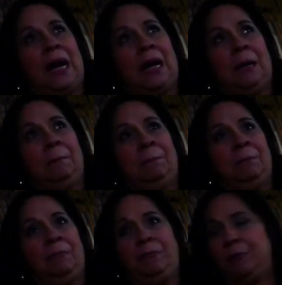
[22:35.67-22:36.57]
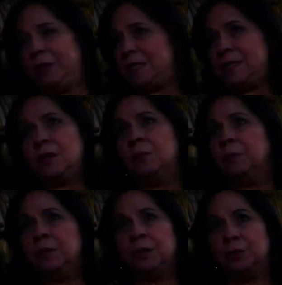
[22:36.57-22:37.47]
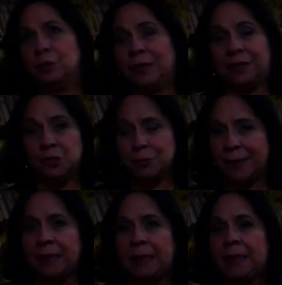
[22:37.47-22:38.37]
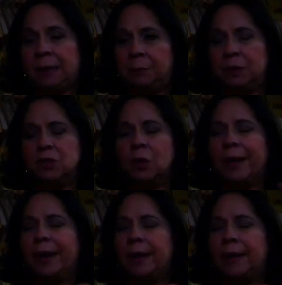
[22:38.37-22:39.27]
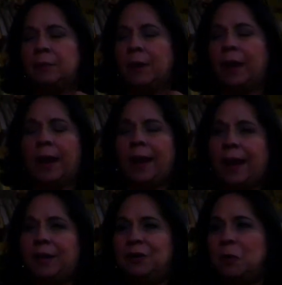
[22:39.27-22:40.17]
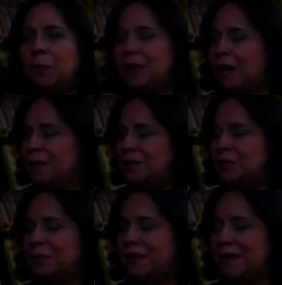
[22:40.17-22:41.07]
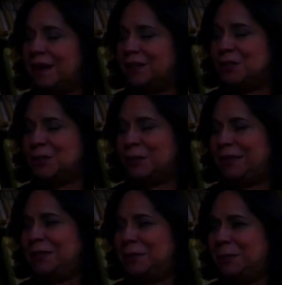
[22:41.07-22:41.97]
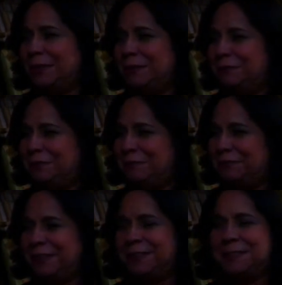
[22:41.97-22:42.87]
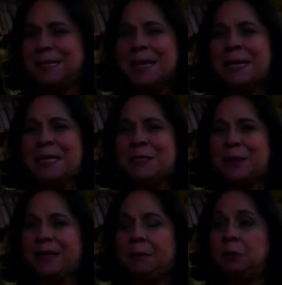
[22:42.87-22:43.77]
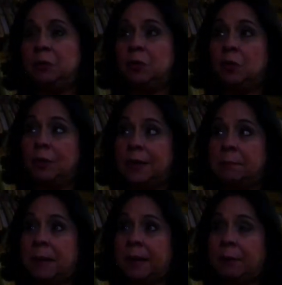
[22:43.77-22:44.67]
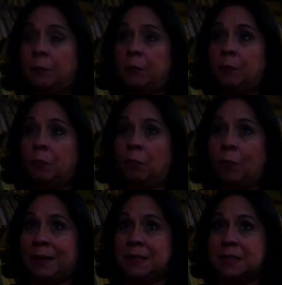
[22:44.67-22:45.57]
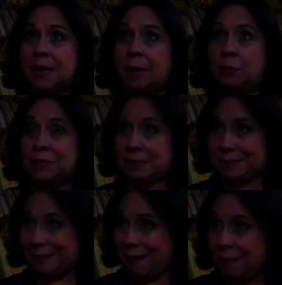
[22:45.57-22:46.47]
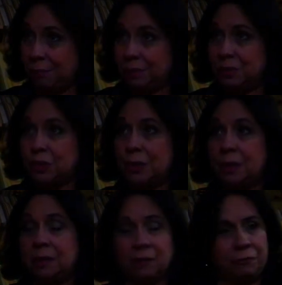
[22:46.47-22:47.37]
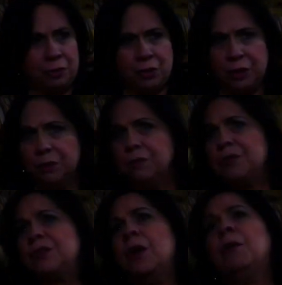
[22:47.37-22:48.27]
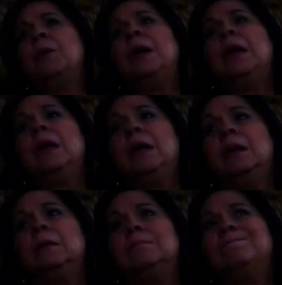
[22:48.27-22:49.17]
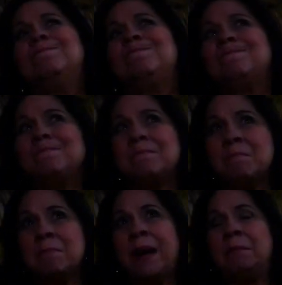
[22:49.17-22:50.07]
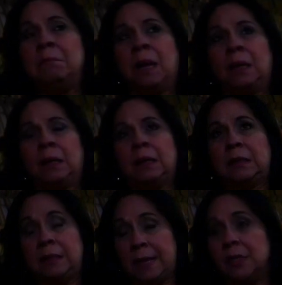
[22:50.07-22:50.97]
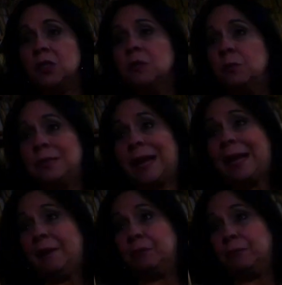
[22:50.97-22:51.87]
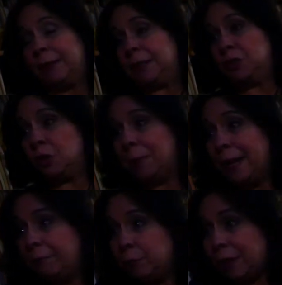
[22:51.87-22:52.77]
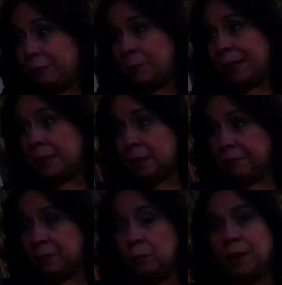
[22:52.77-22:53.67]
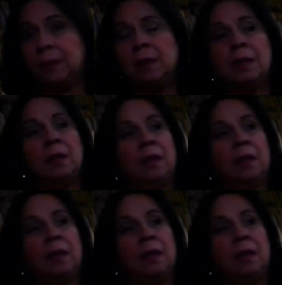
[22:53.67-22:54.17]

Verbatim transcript: um, for summer to get training, and so. It, I, I don't know what got into me that I just went into a different field. So I came to New York, and my once I was established, the first year or so, my my inclination was I have to find a job. I have we have to make a living while